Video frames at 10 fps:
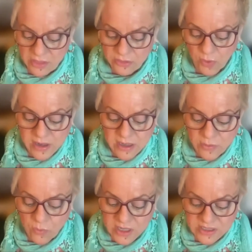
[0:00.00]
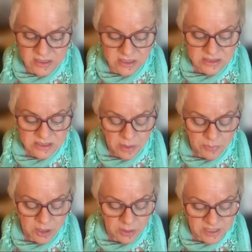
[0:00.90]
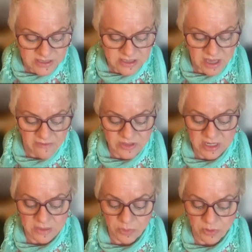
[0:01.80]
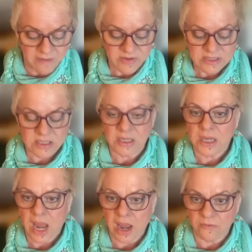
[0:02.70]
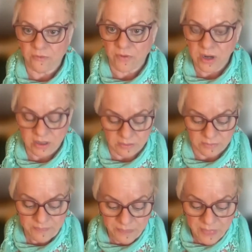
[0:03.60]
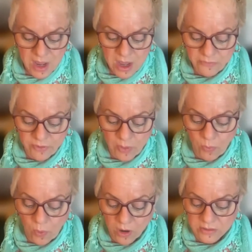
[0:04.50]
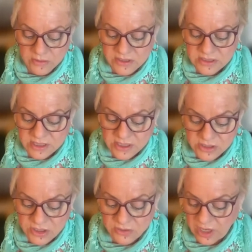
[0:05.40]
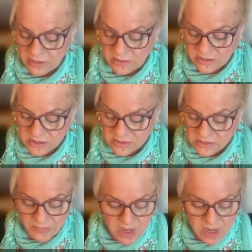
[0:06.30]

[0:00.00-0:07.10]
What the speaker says: threatening residents' public safety, privacy, and freedom from warrantless surveillance.